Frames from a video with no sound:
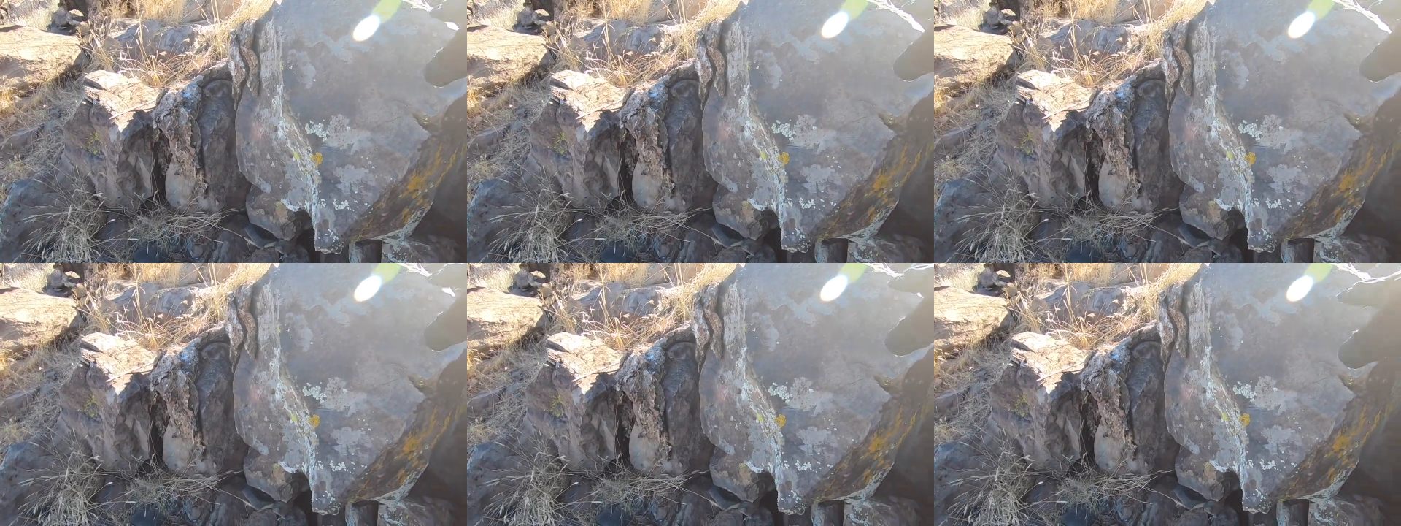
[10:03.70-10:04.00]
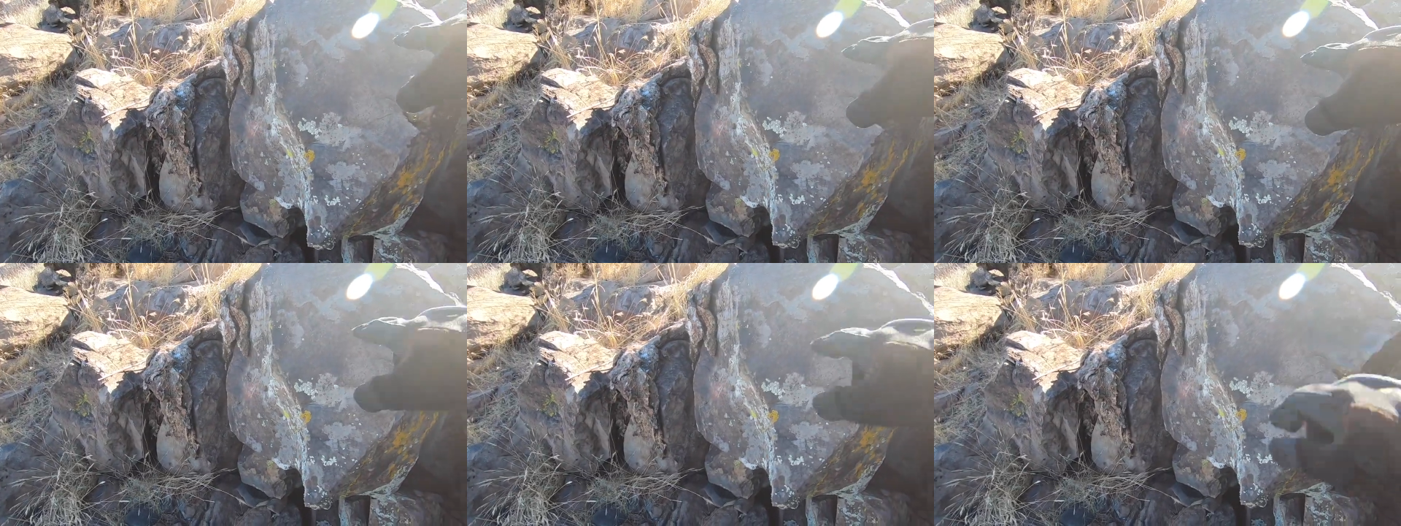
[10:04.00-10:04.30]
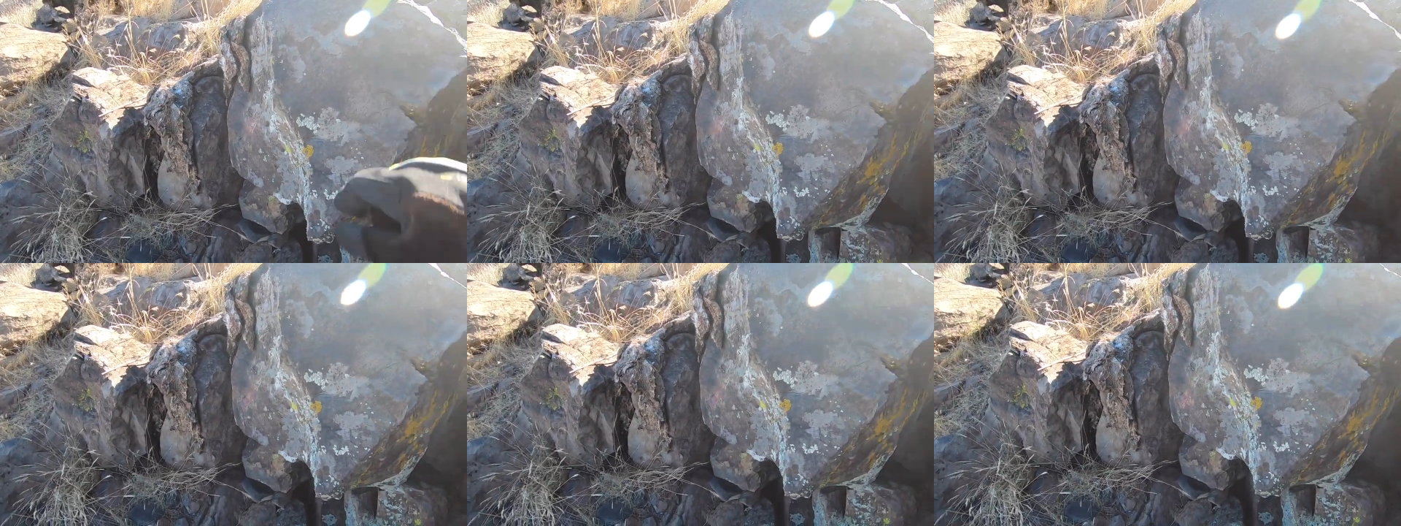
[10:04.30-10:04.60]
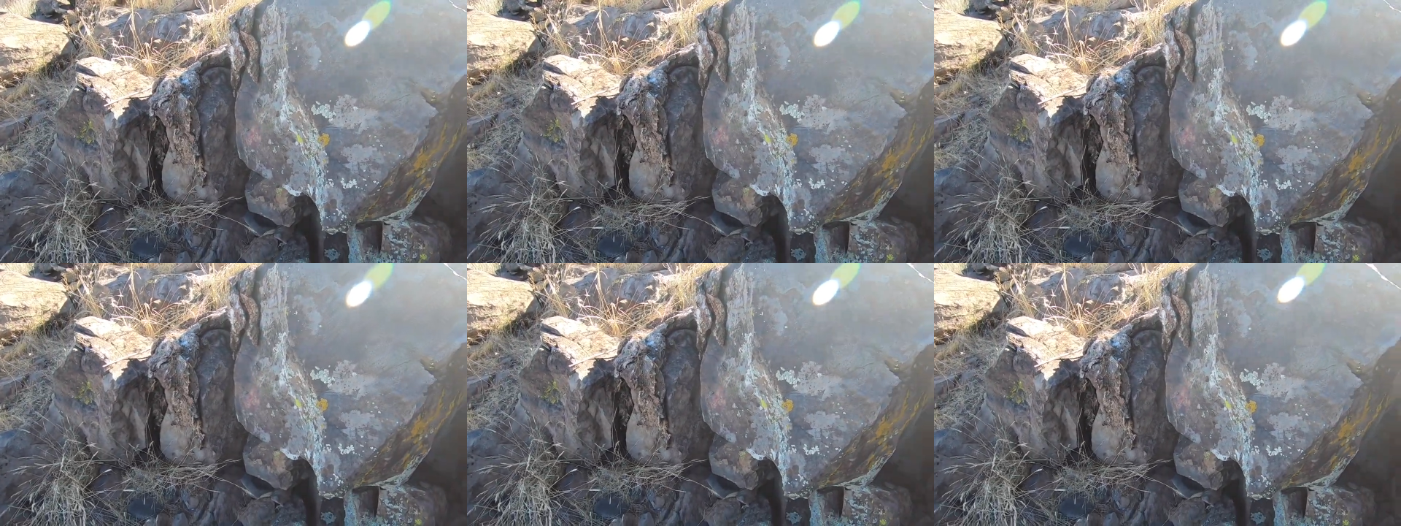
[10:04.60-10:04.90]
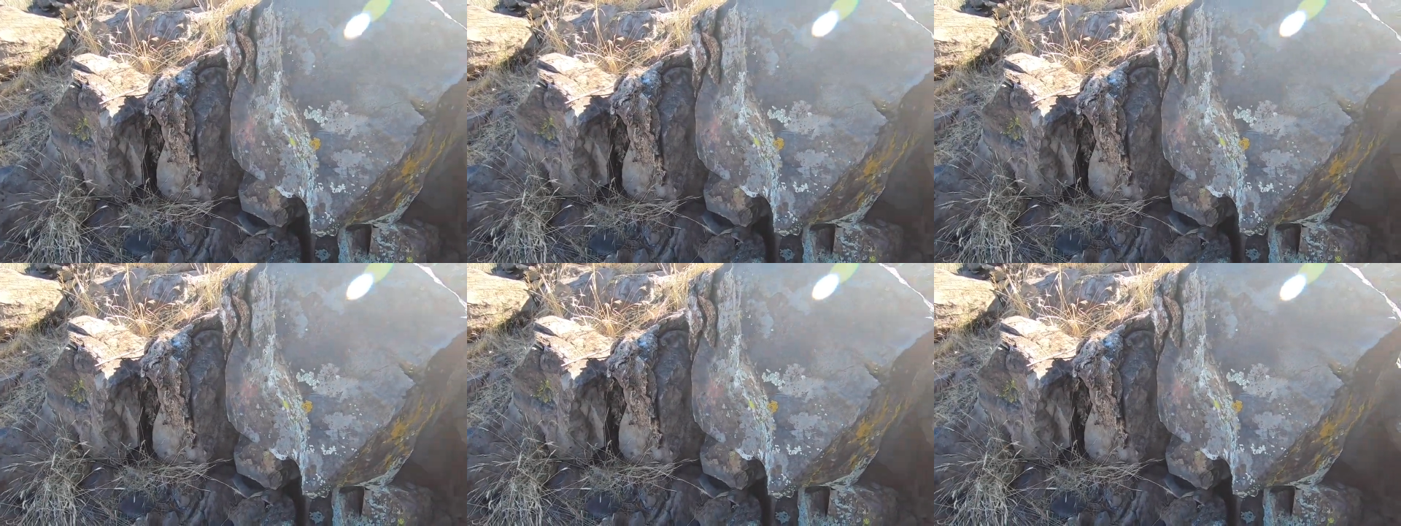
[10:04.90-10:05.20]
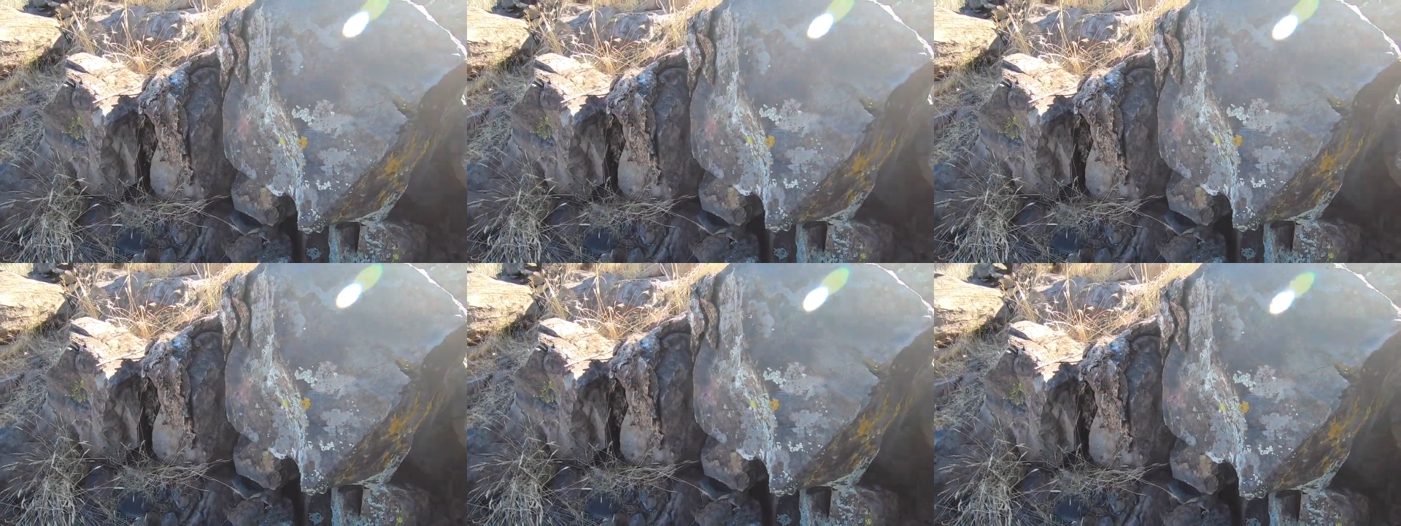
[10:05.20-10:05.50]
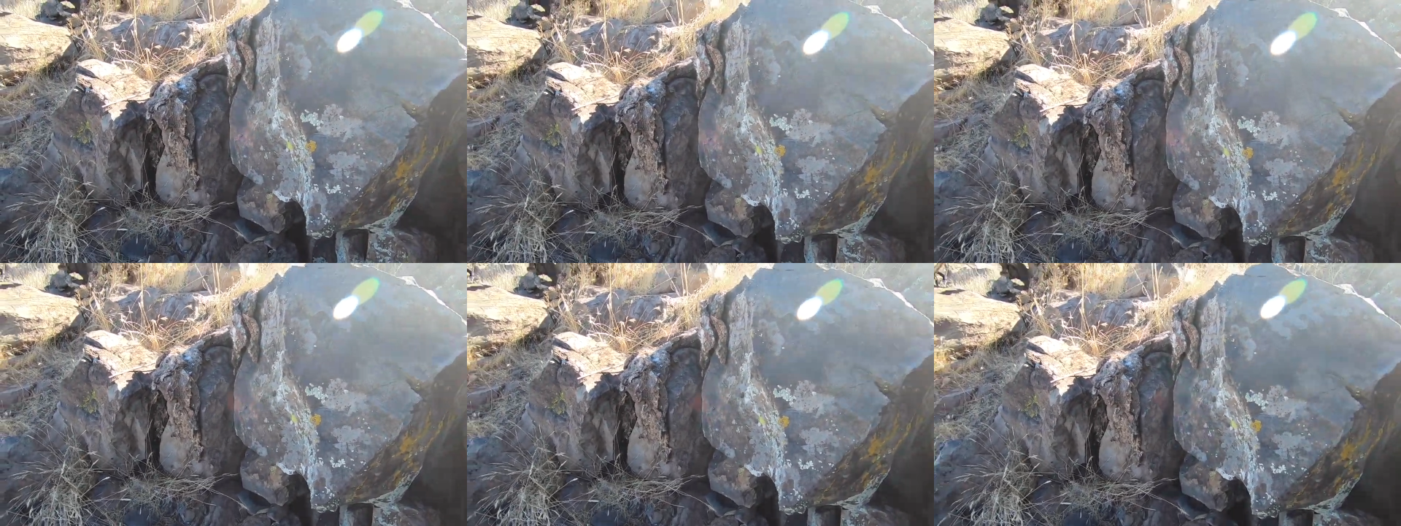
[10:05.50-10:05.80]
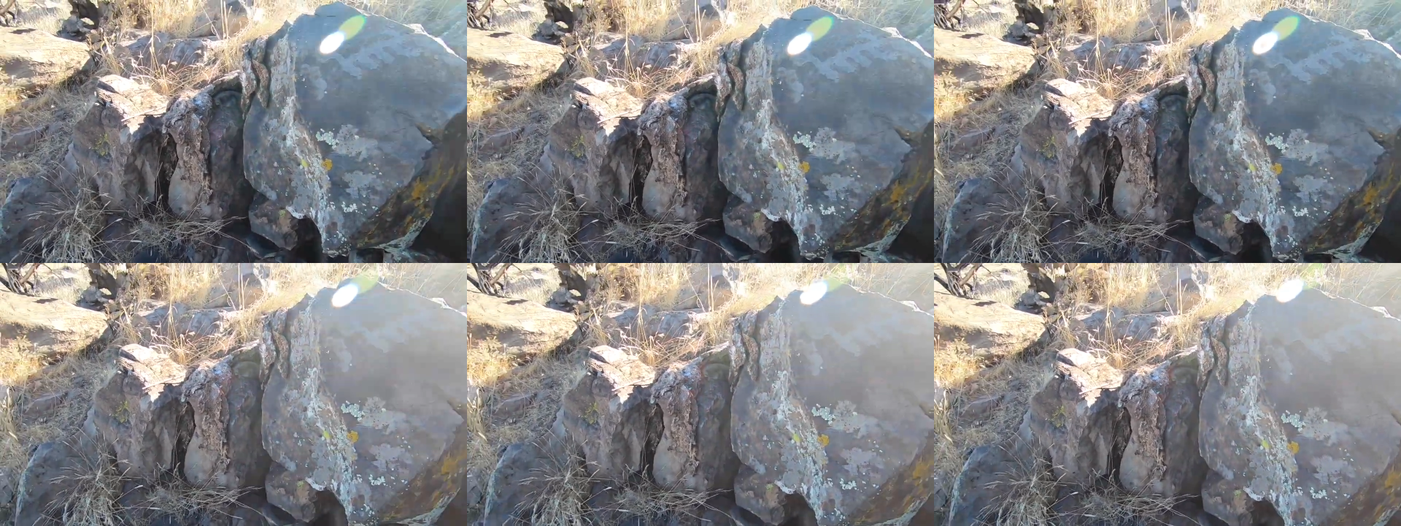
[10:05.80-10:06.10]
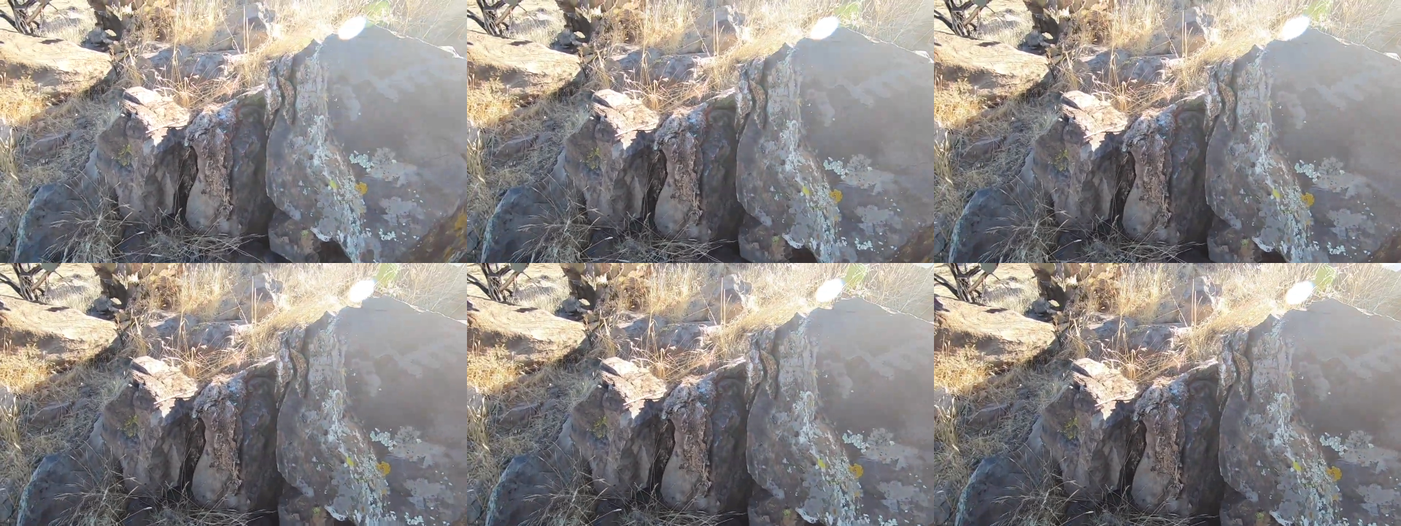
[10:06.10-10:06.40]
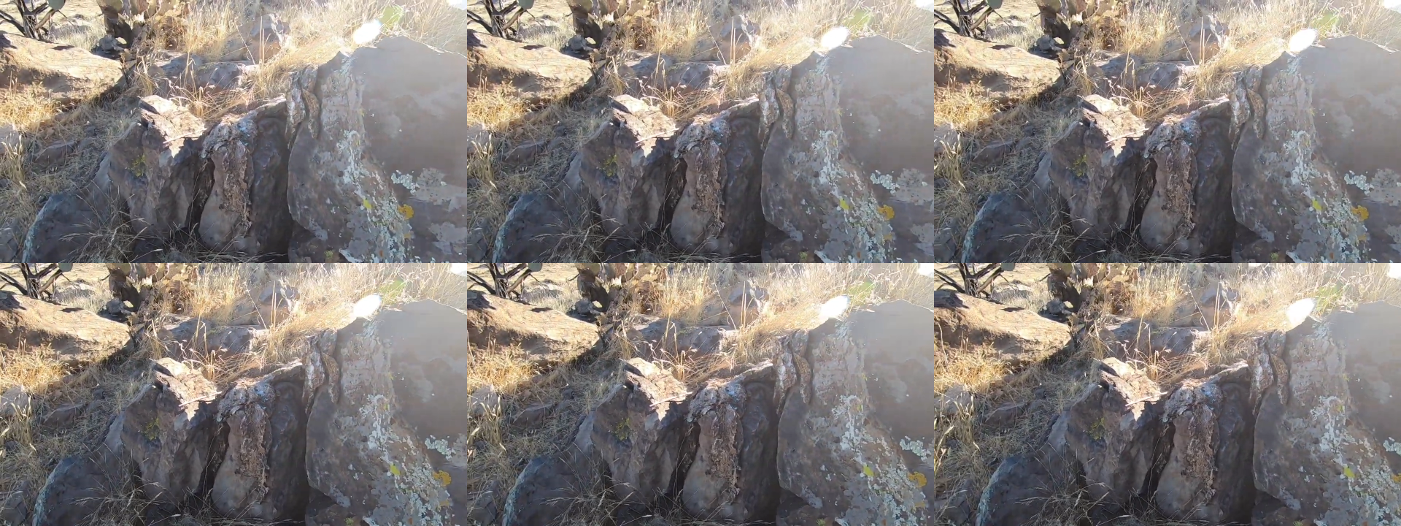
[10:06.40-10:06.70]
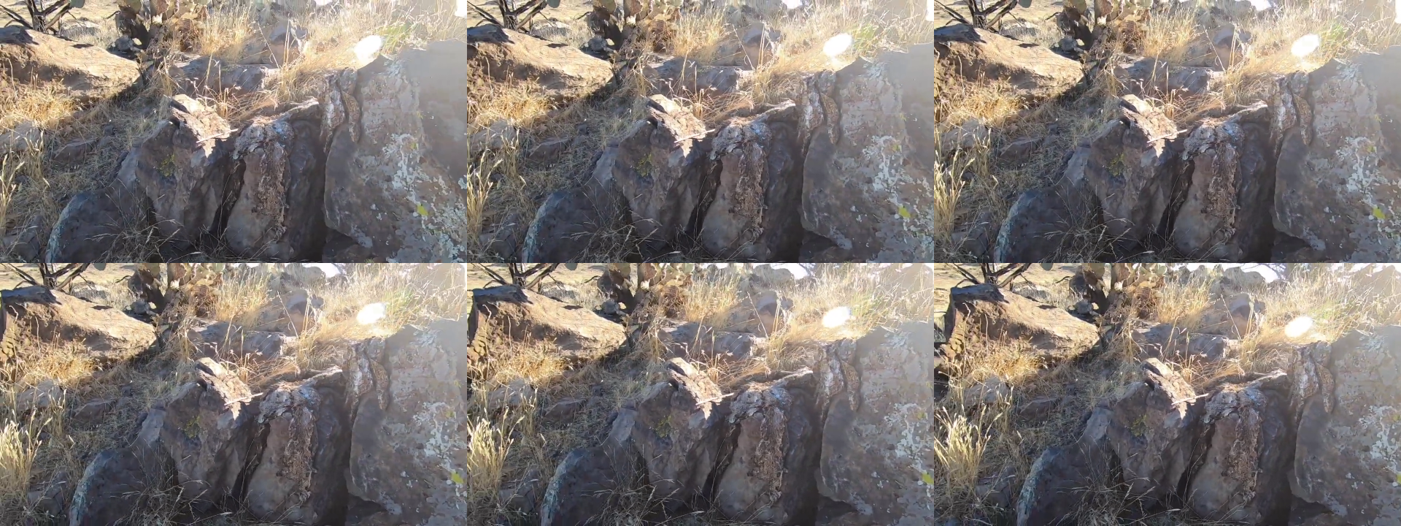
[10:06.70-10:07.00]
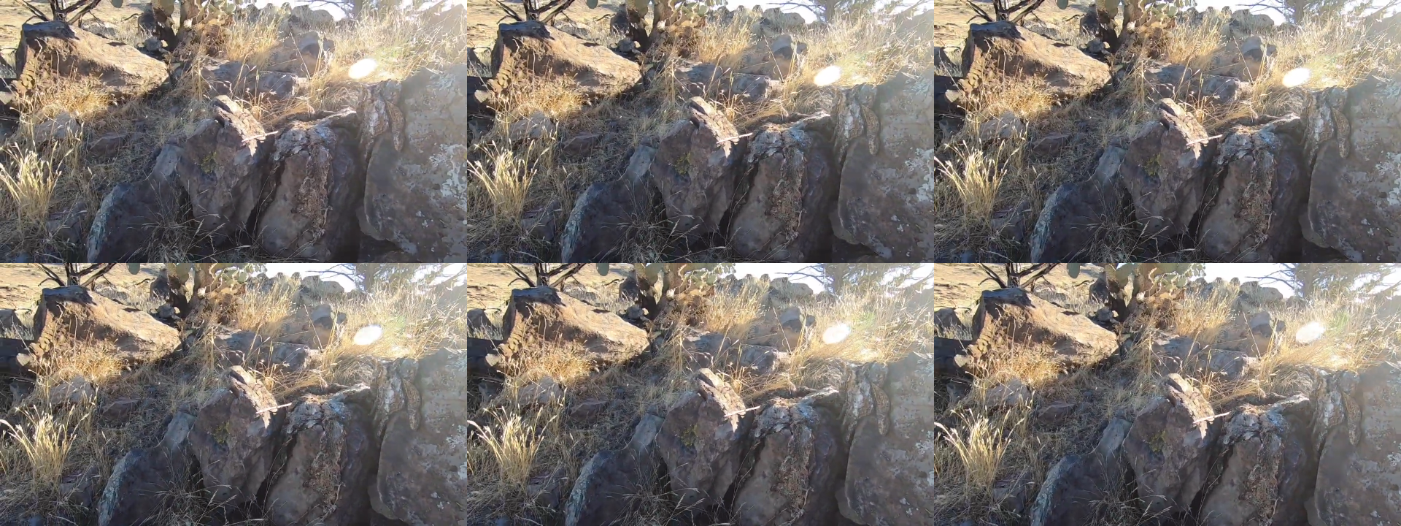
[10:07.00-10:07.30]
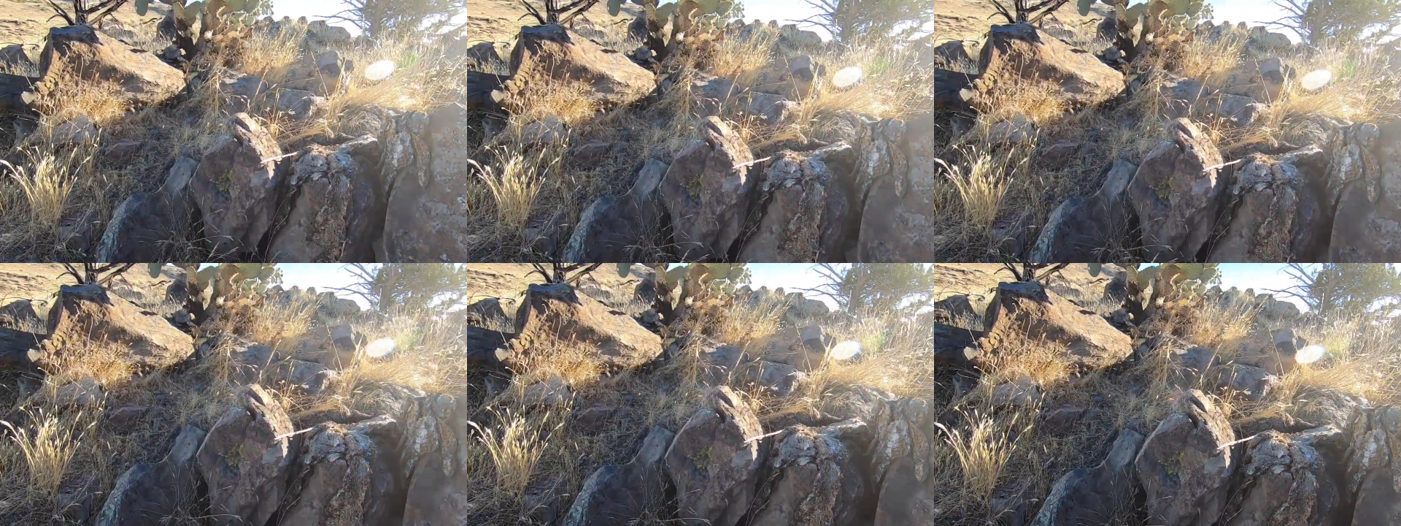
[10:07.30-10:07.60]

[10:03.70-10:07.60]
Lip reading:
No face is visible, so there are no lips to read.